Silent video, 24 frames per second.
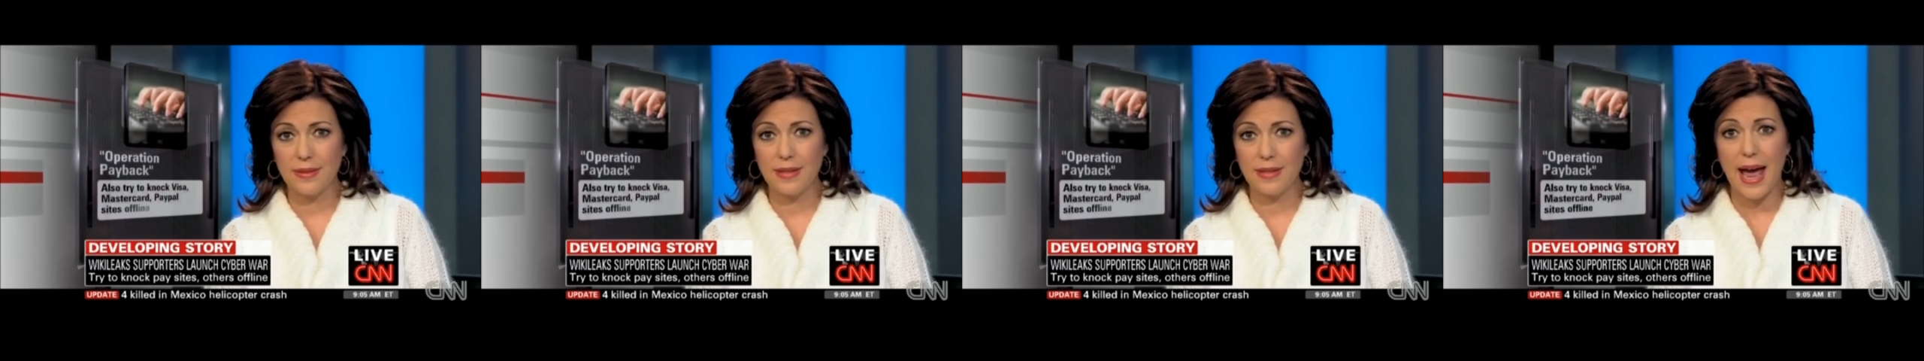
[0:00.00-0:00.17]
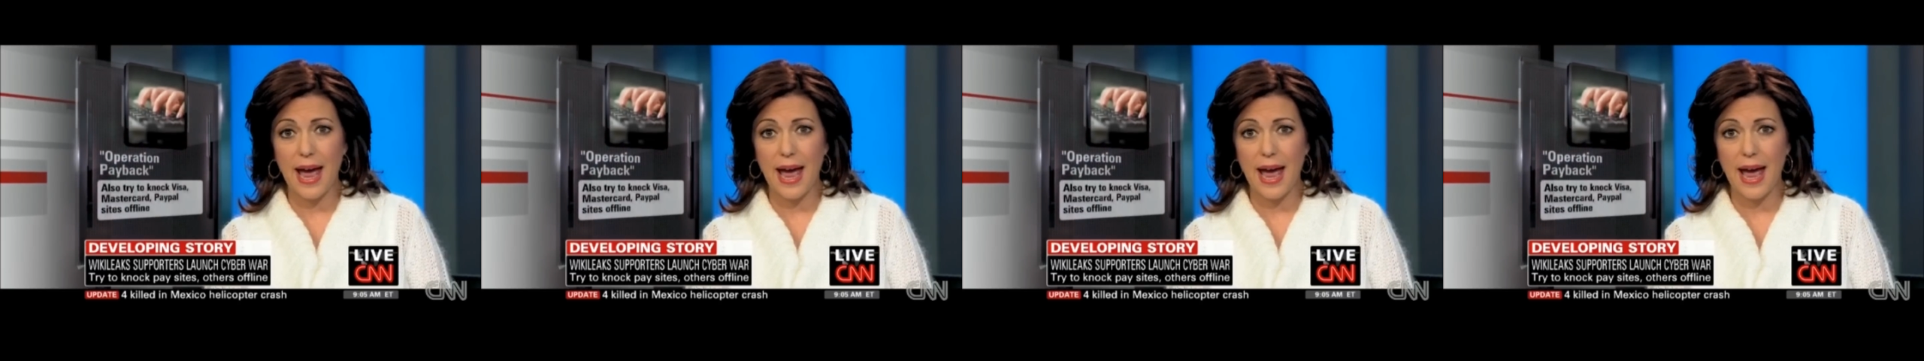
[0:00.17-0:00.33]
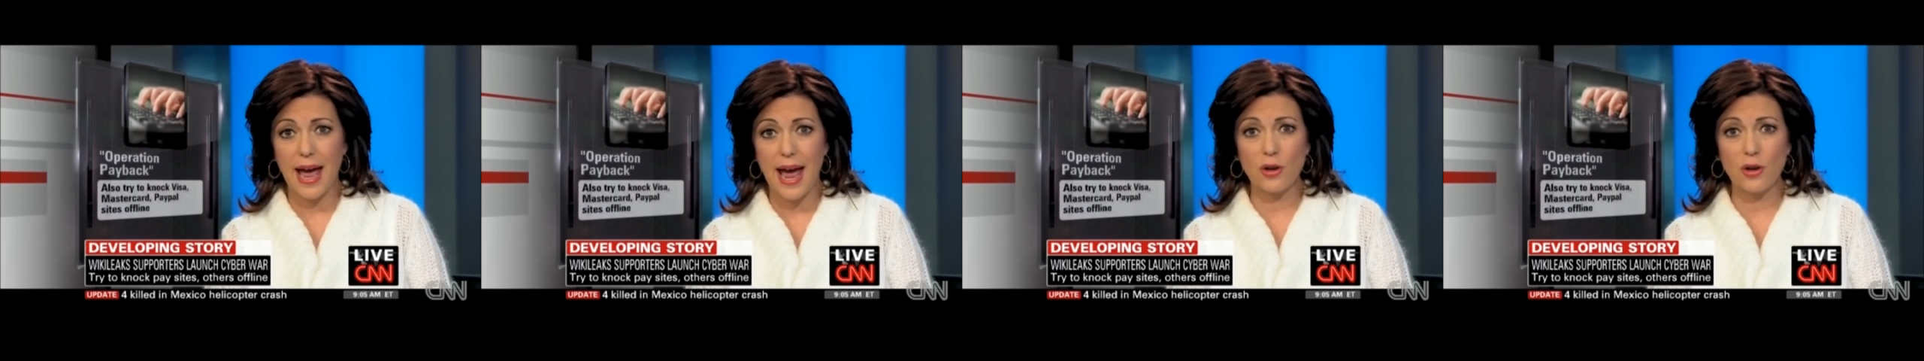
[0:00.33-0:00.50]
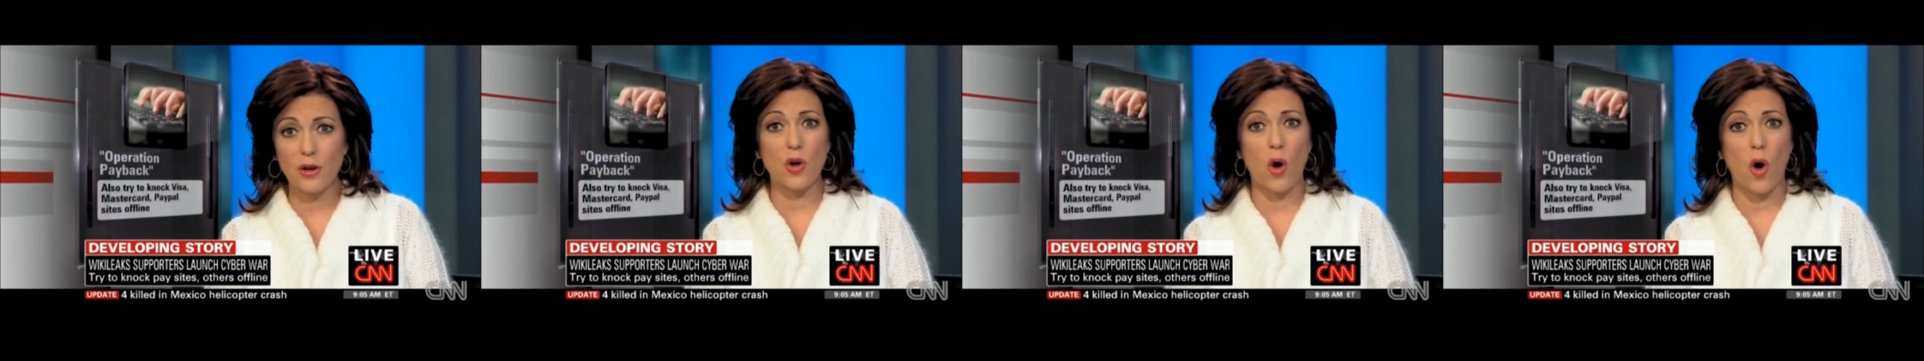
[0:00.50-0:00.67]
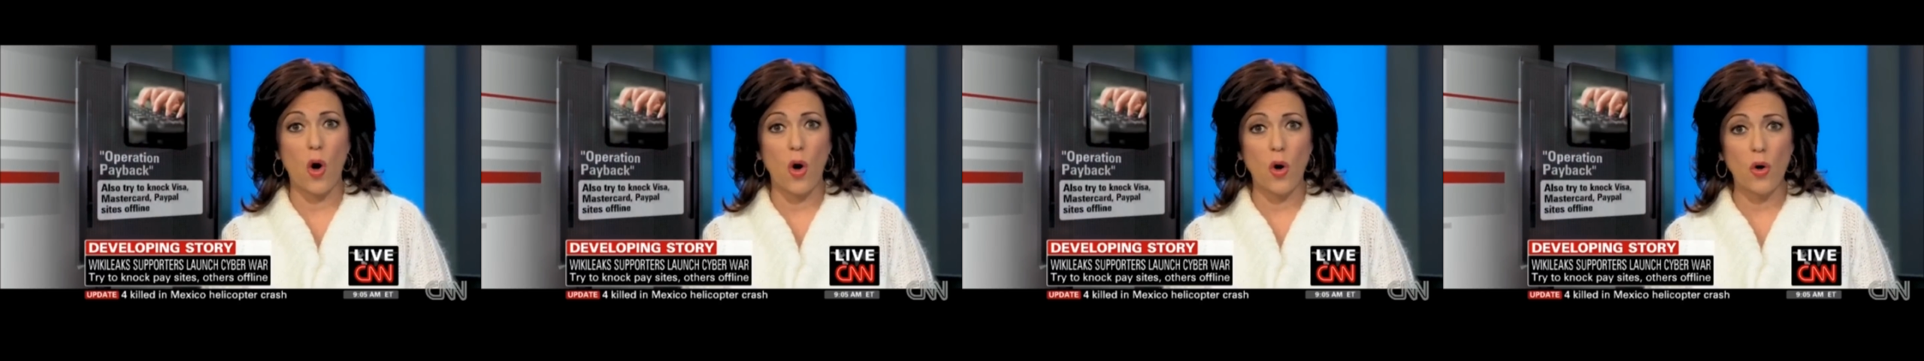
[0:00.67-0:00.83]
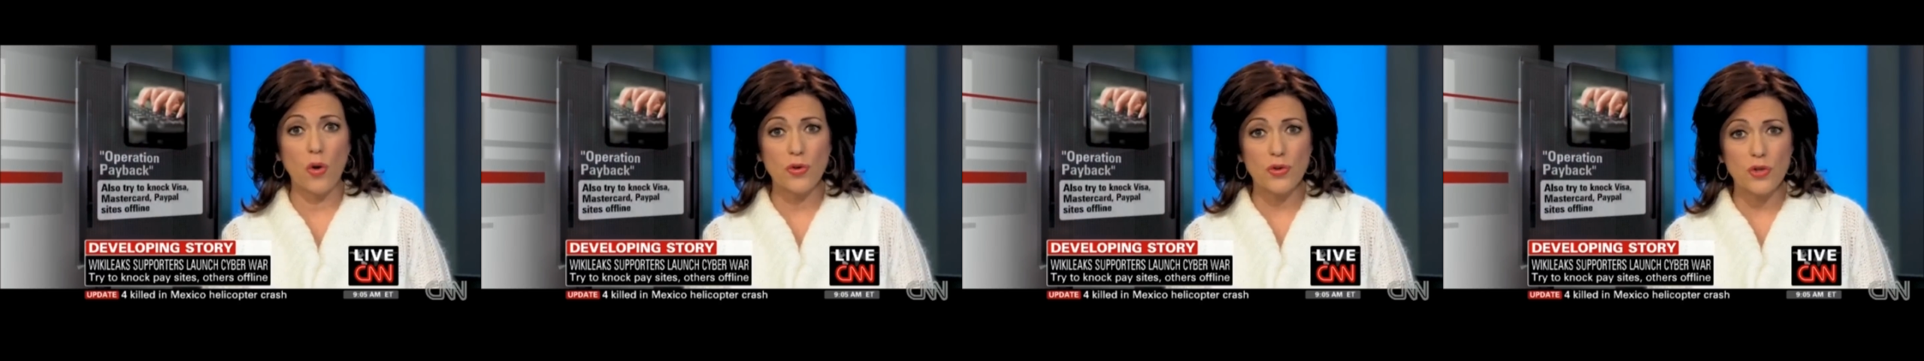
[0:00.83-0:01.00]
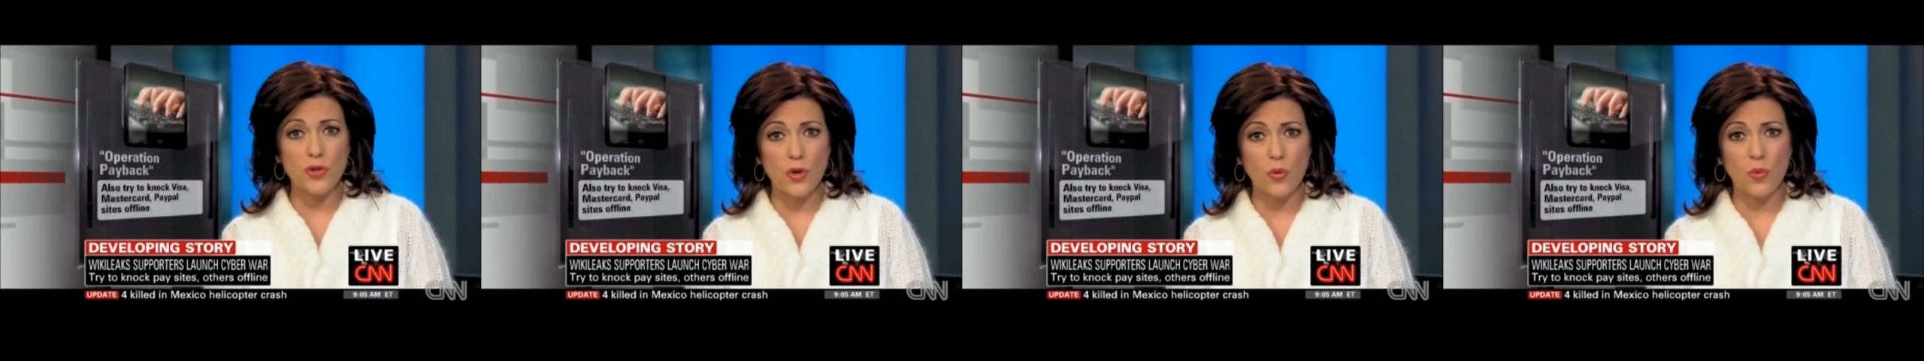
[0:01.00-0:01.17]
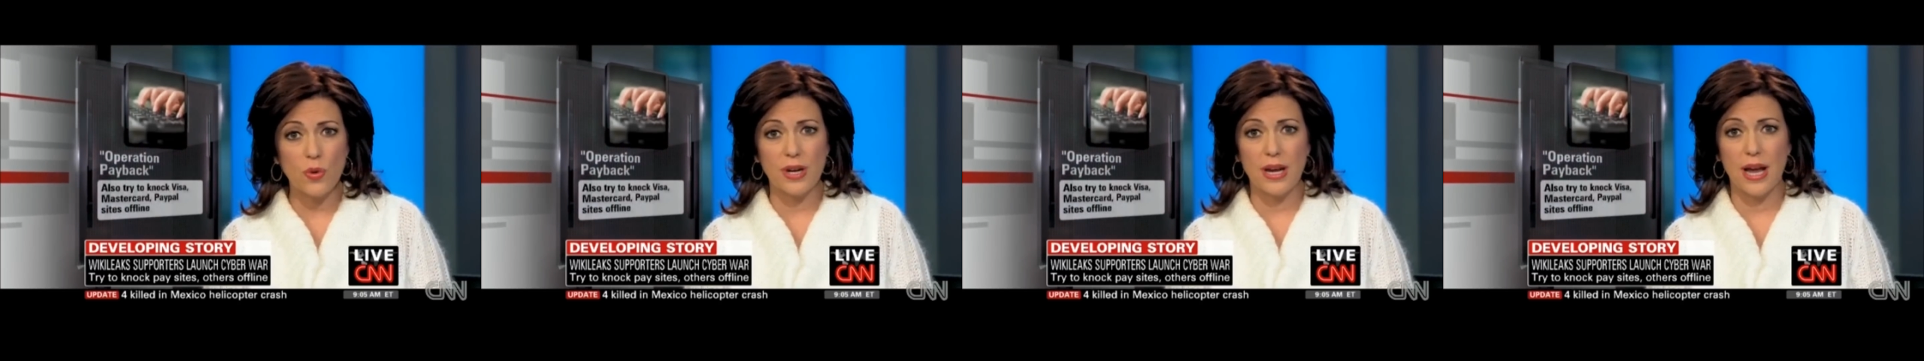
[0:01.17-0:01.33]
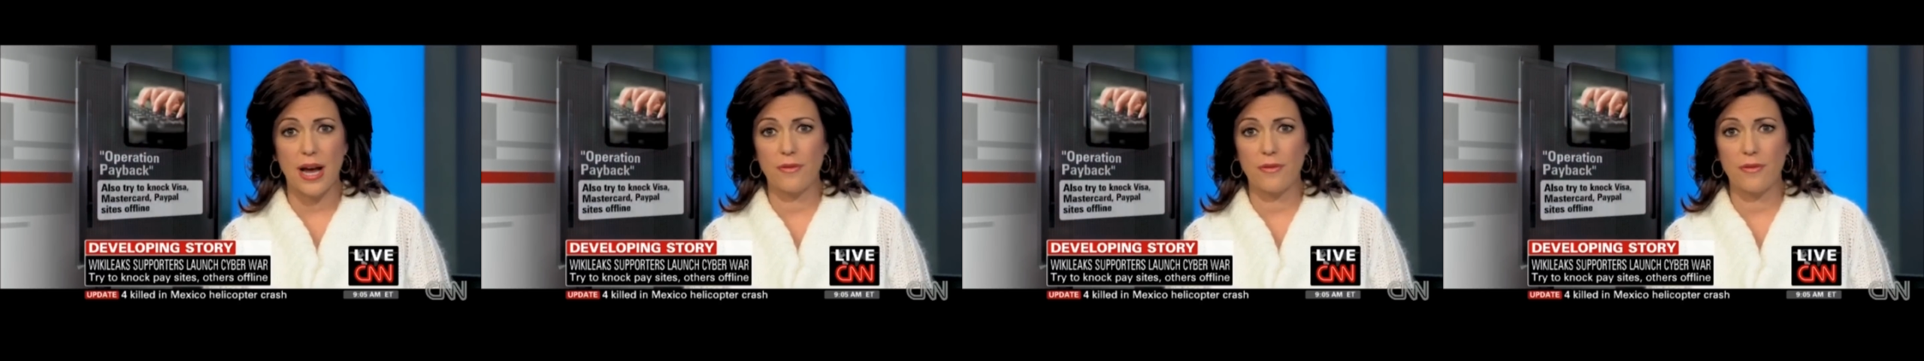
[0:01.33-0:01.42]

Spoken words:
The hackers also went